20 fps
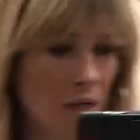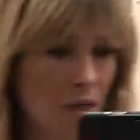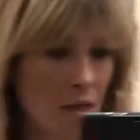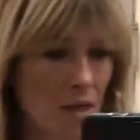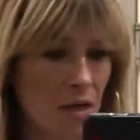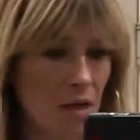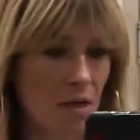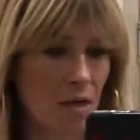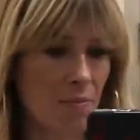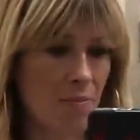
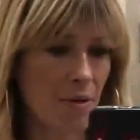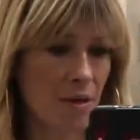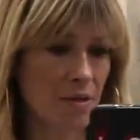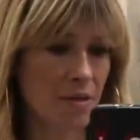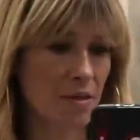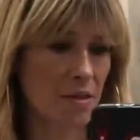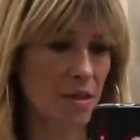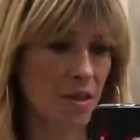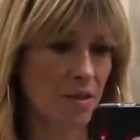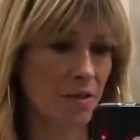here,
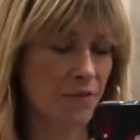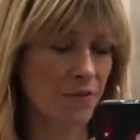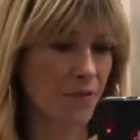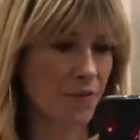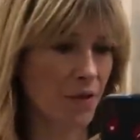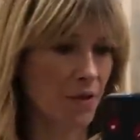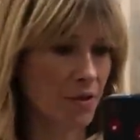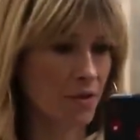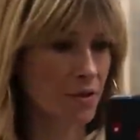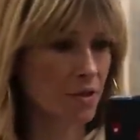buttons down the
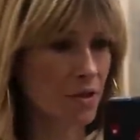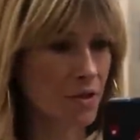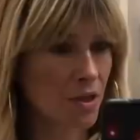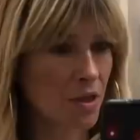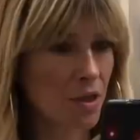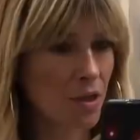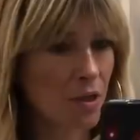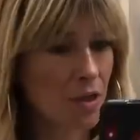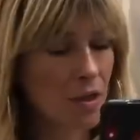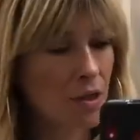front,
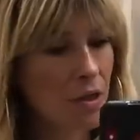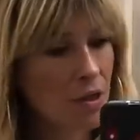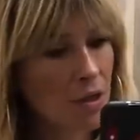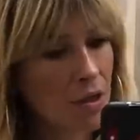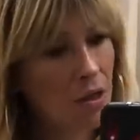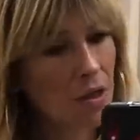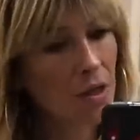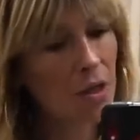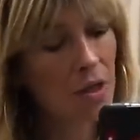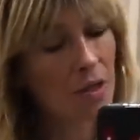
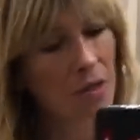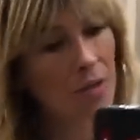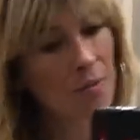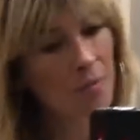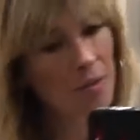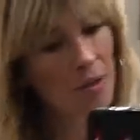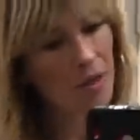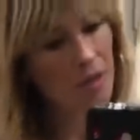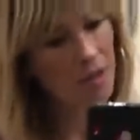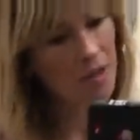
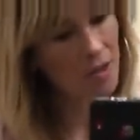um,